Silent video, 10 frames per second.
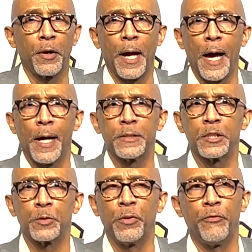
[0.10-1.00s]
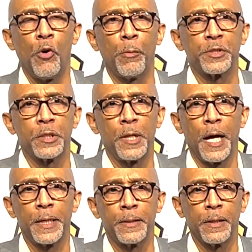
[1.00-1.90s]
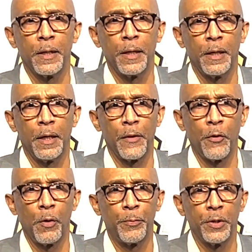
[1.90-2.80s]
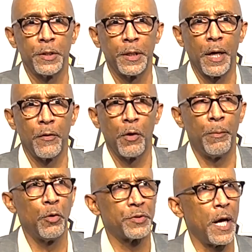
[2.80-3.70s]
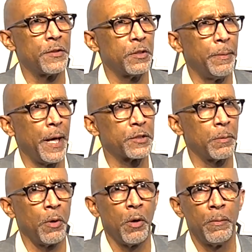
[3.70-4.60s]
guys, this performance tonight, I thought we put it together on both sides of the basketball.